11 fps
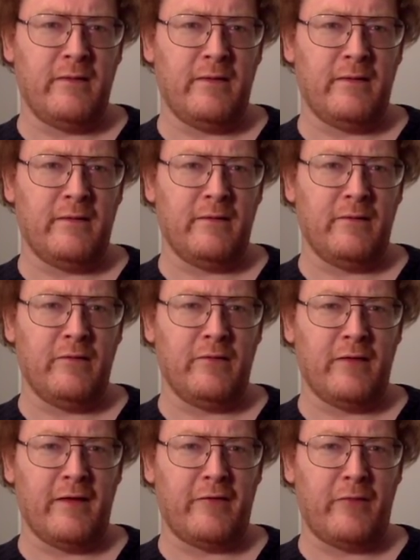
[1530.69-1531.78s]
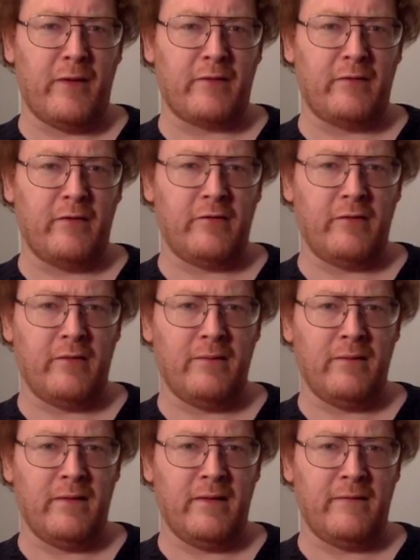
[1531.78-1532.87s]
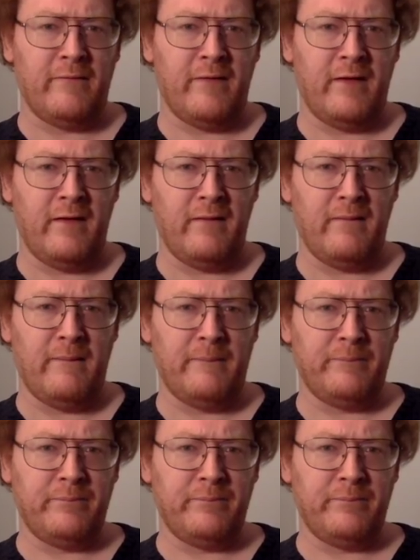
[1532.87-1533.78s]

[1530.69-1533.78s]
and who's the last director I show in that video.